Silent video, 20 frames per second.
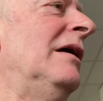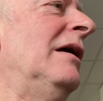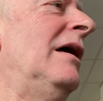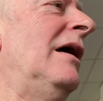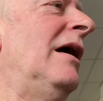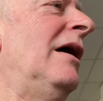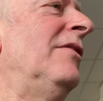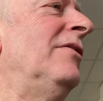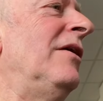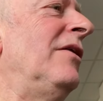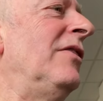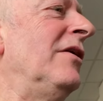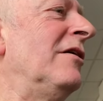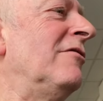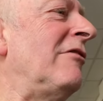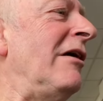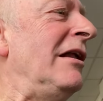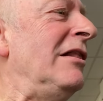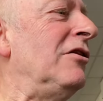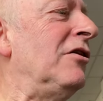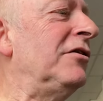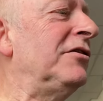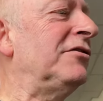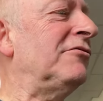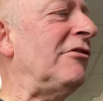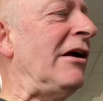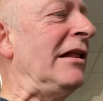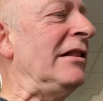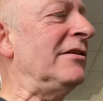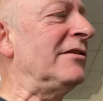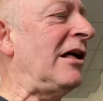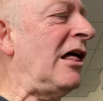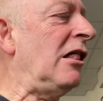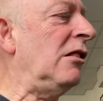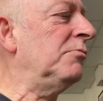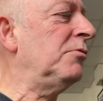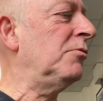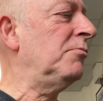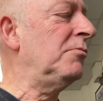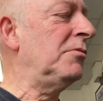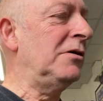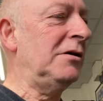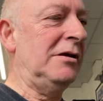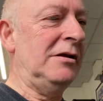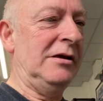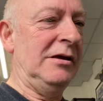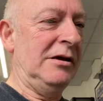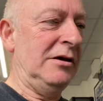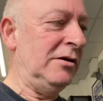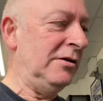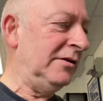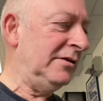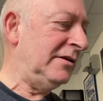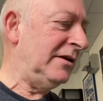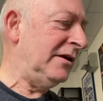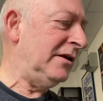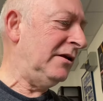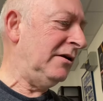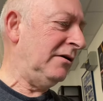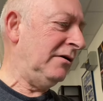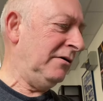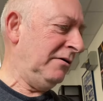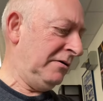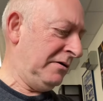And then the Great Lost Stranglers album Continue.